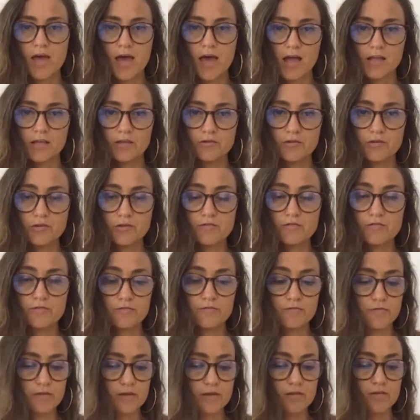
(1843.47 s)
and you need to
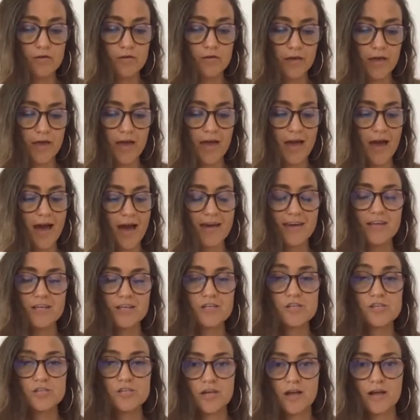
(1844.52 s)
feel okay i can
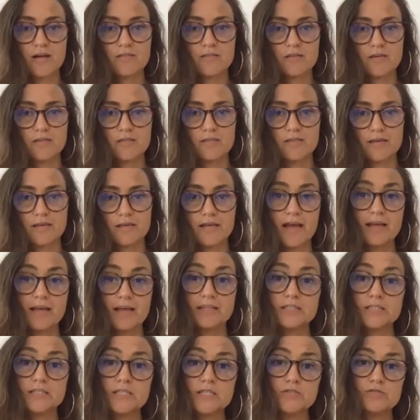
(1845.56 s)
share this and i
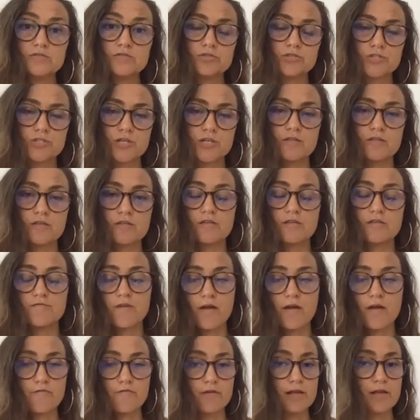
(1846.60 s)
need to share this if
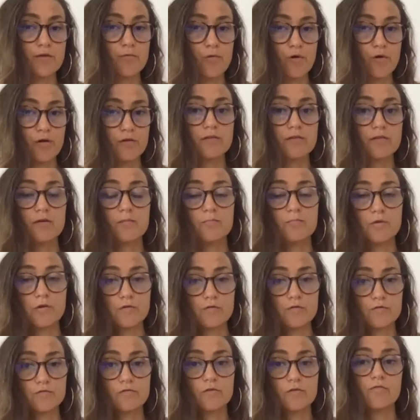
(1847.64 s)
i really want a
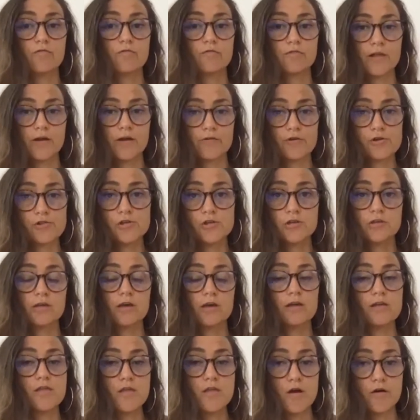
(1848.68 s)
beautiful flourishing
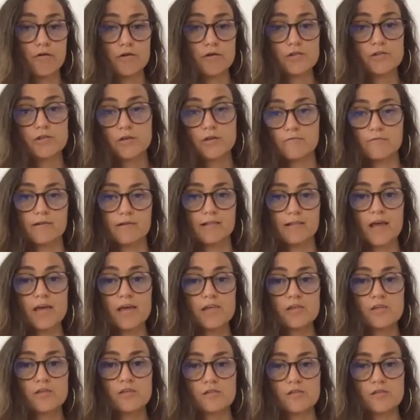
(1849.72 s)
and nourishing
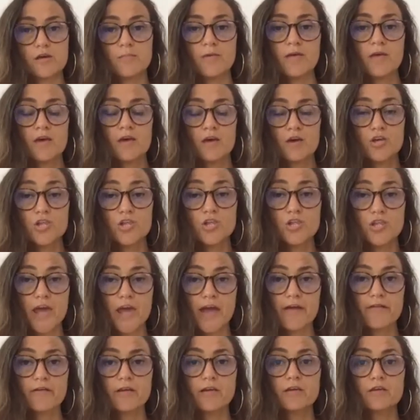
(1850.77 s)
relationship
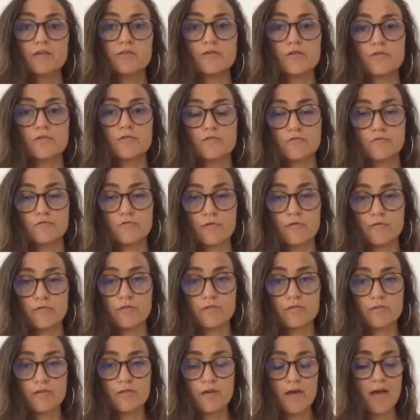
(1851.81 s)
sharing your truths